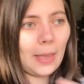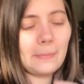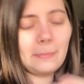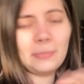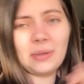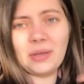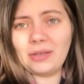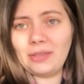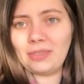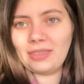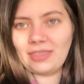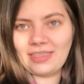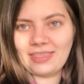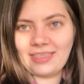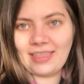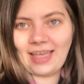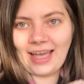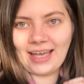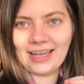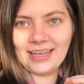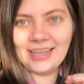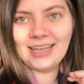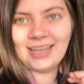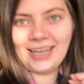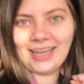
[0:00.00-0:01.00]
but other than
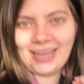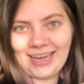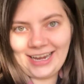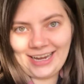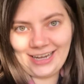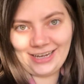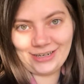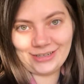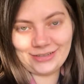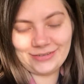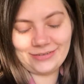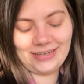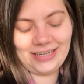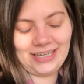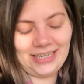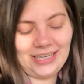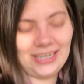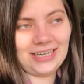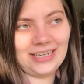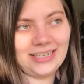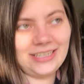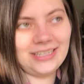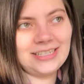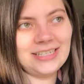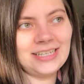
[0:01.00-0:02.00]
that it looks really
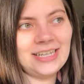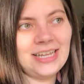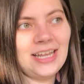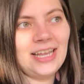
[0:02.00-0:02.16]
nice.